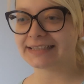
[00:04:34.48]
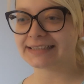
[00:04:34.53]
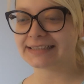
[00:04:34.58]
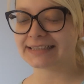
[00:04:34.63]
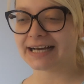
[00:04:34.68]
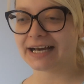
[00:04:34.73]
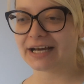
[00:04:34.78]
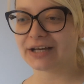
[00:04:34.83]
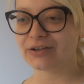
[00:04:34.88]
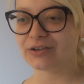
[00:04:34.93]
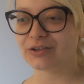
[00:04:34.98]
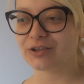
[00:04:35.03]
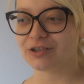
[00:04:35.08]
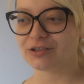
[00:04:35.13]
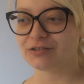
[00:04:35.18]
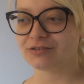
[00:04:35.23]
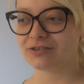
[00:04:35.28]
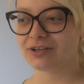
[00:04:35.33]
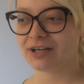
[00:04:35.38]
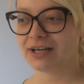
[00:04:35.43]
this kind
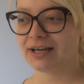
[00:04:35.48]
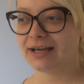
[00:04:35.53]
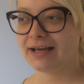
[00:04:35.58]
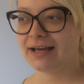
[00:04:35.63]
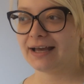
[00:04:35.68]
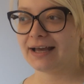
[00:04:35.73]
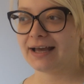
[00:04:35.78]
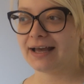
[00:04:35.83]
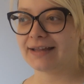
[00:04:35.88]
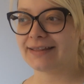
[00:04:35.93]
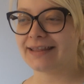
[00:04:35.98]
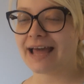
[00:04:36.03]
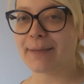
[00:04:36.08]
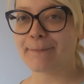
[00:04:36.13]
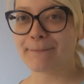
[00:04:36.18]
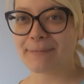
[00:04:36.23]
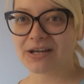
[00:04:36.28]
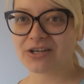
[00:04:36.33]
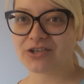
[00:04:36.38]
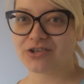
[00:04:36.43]
of
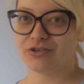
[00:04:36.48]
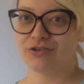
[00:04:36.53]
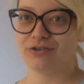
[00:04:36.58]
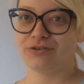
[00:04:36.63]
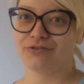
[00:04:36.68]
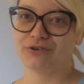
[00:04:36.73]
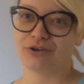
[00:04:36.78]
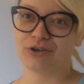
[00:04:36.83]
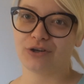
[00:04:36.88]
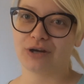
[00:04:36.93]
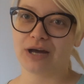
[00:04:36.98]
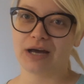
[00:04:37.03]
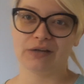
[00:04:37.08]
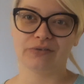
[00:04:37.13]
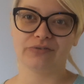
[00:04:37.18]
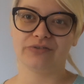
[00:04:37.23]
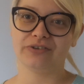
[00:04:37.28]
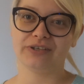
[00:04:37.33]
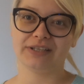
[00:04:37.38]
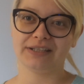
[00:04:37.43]
dimension for your
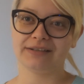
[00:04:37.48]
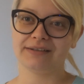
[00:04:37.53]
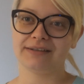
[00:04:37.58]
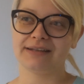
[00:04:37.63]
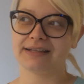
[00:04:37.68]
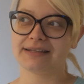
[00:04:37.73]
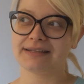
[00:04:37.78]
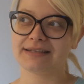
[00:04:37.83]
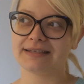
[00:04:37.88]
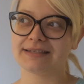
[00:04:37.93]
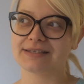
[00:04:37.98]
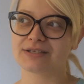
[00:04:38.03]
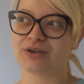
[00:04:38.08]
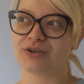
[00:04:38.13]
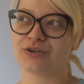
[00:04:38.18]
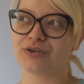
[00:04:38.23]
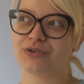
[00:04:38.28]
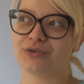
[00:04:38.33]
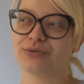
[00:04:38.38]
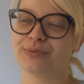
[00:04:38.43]
outfit, that it's
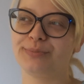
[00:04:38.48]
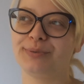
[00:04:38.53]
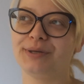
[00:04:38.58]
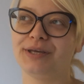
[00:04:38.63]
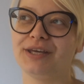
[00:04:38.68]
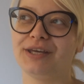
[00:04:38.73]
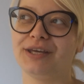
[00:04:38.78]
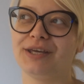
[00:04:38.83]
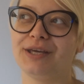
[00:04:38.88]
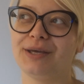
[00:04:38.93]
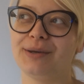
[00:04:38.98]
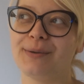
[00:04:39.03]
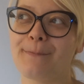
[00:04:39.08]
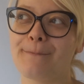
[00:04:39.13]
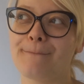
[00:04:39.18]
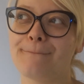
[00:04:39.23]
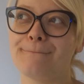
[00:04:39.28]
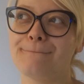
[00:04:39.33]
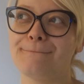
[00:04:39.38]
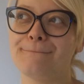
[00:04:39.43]
going to be
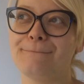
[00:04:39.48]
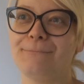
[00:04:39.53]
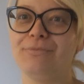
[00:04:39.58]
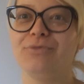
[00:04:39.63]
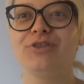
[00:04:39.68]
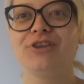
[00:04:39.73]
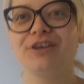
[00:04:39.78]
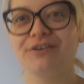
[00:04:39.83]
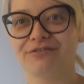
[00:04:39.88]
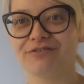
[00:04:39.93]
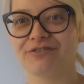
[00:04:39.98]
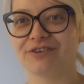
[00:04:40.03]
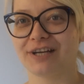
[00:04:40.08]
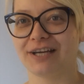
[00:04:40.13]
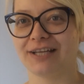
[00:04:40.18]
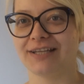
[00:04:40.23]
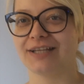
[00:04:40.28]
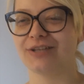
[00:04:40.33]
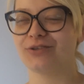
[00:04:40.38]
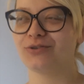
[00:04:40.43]

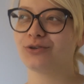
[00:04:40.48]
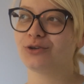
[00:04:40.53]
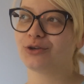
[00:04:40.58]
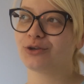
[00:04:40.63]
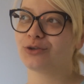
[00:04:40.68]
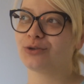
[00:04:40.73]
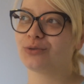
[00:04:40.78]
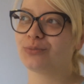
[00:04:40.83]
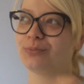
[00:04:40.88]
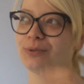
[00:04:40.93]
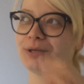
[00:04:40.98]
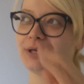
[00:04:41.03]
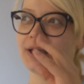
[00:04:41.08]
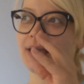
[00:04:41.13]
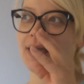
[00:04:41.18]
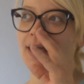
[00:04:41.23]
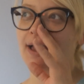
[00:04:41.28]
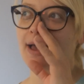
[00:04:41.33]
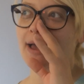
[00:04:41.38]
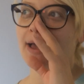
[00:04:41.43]
different, that you're going to be
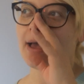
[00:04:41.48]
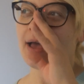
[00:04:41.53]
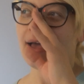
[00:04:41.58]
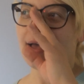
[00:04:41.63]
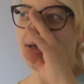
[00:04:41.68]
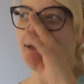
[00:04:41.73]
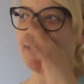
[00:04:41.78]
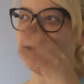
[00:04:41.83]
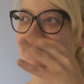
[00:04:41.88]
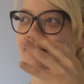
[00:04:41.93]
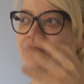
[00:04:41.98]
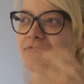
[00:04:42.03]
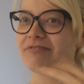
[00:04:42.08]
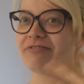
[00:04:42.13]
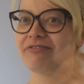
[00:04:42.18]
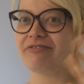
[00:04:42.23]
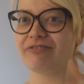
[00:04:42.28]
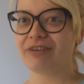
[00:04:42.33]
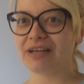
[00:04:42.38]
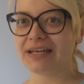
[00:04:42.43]

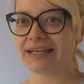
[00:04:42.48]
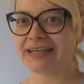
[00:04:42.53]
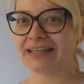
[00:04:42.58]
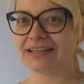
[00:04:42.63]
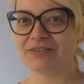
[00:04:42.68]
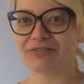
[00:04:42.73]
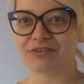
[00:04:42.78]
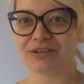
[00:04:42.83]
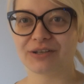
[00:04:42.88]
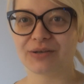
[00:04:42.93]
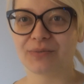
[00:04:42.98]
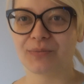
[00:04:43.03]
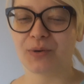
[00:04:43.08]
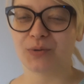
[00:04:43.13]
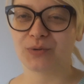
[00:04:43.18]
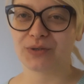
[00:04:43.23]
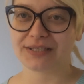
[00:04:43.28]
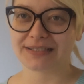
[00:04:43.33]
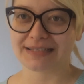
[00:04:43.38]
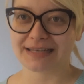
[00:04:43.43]
feeling different
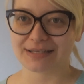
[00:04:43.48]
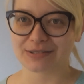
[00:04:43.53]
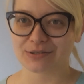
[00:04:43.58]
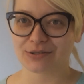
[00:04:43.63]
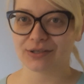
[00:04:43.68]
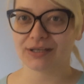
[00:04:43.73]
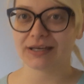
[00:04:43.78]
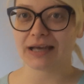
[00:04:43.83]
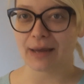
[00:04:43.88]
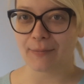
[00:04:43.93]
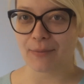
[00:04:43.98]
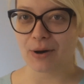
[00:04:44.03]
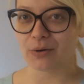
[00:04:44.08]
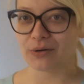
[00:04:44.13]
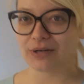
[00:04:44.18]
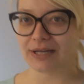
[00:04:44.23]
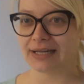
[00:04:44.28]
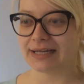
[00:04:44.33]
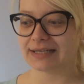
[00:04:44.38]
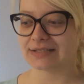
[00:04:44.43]
about
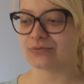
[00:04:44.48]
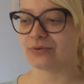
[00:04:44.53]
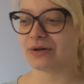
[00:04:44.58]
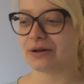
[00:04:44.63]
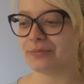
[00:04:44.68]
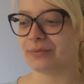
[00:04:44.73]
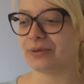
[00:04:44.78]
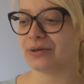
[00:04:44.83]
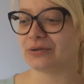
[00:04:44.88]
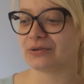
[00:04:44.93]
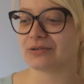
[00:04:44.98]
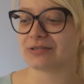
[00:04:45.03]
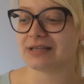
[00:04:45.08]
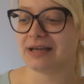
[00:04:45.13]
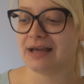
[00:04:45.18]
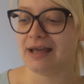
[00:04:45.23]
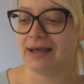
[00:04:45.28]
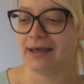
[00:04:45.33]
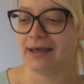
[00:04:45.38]
it as well, because